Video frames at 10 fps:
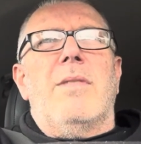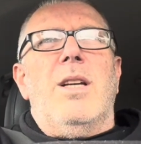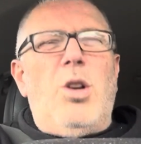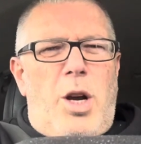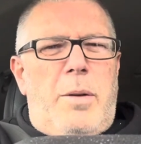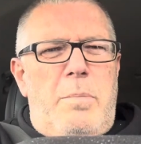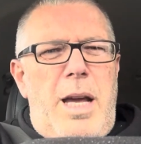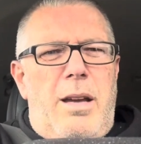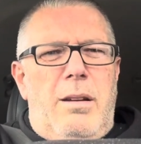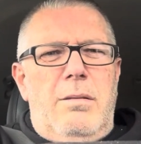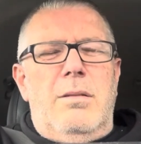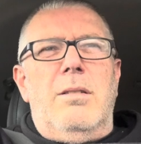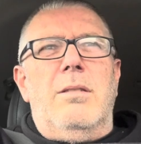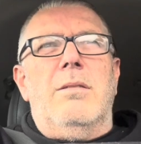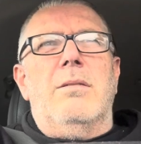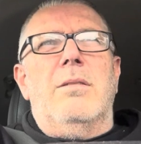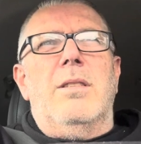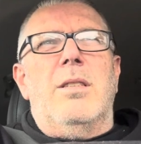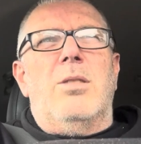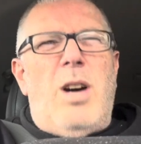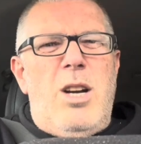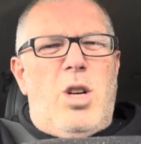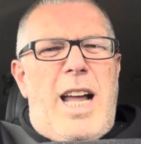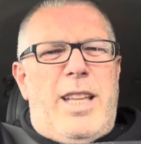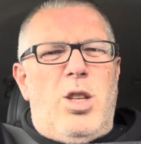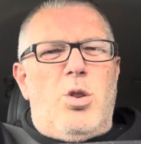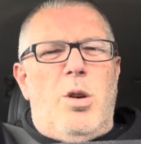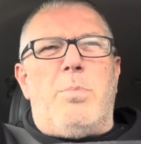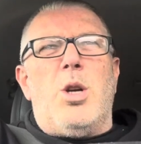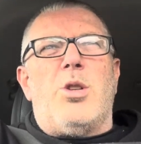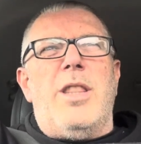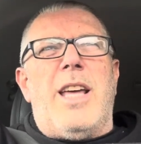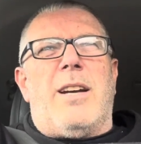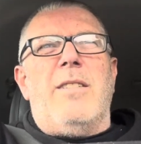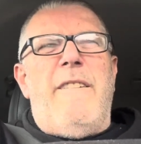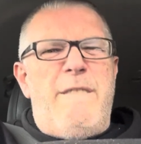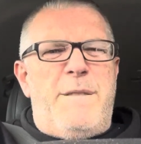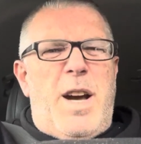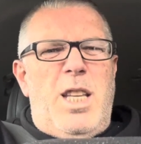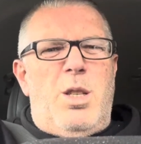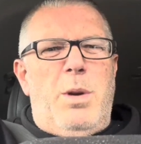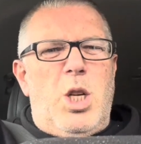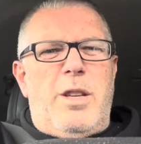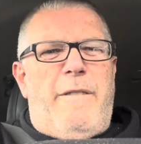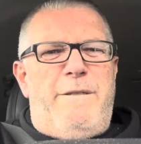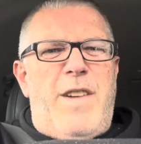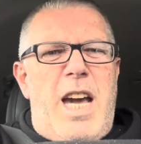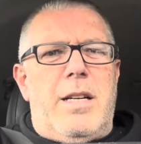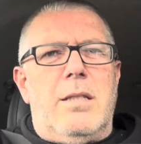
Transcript: Look at me. Do I look like the sort of person that faints because of fear?